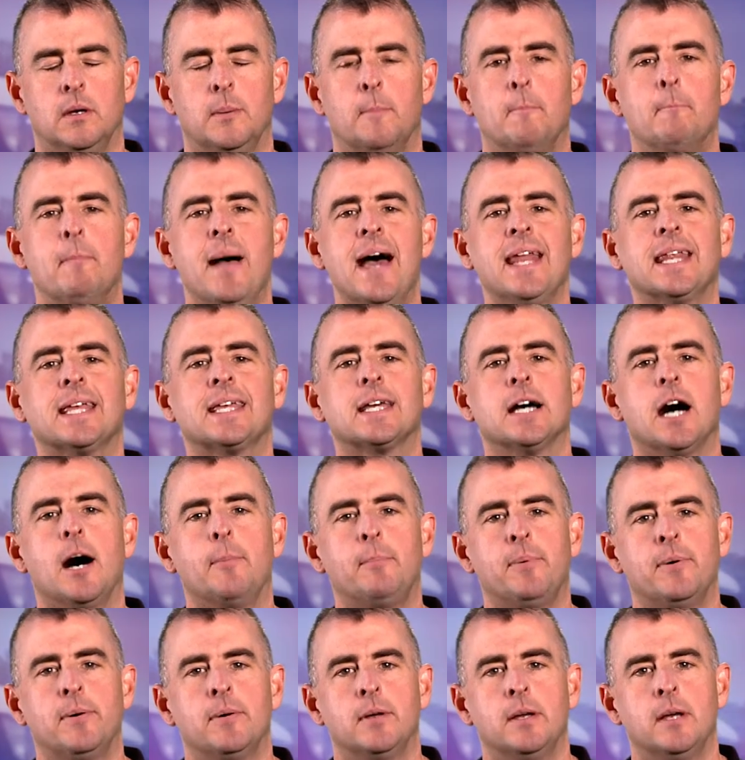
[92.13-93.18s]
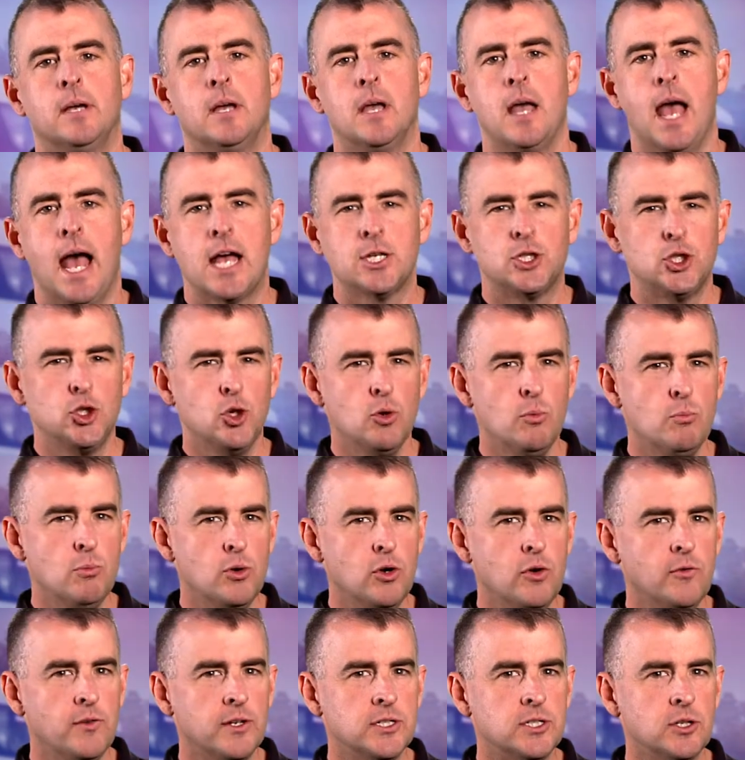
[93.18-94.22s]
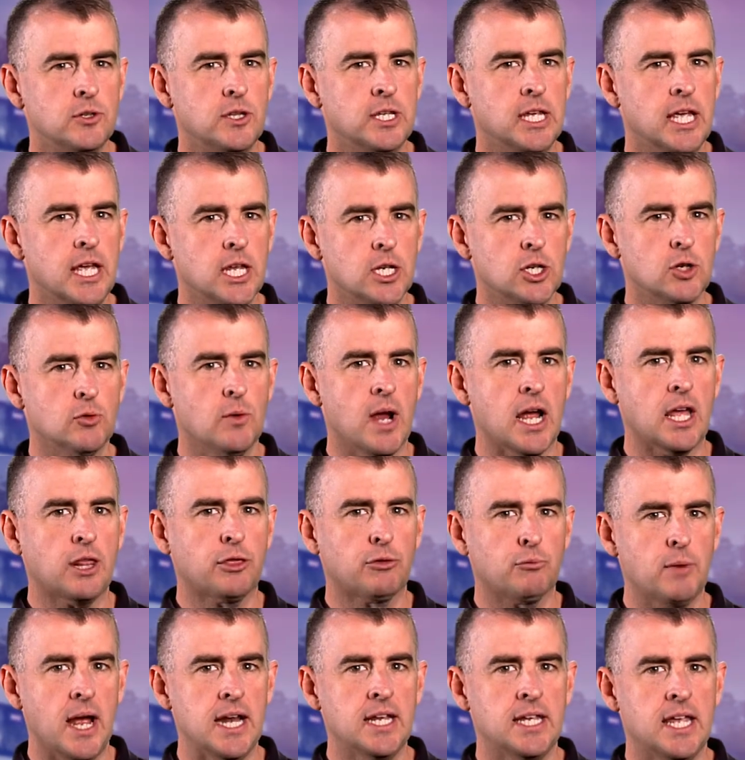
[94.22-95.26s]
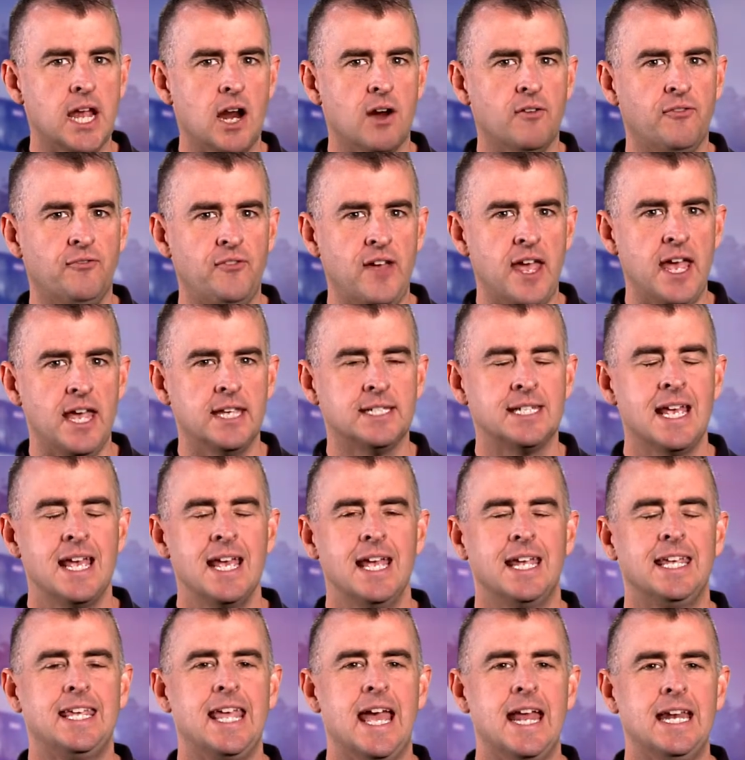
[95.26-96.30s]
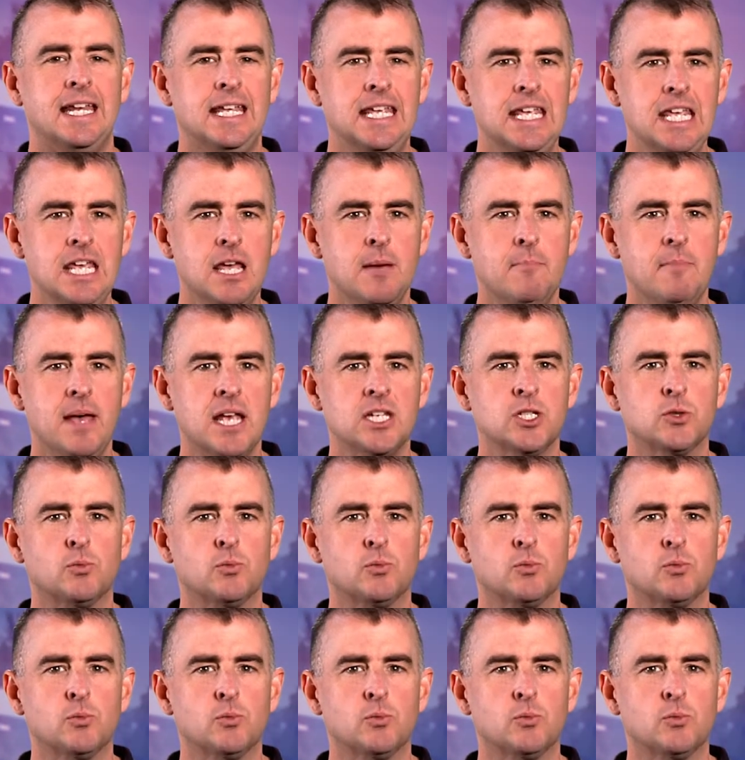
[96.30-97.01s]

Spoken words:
Medic up. As you move into the indirect threat care phase, get EMS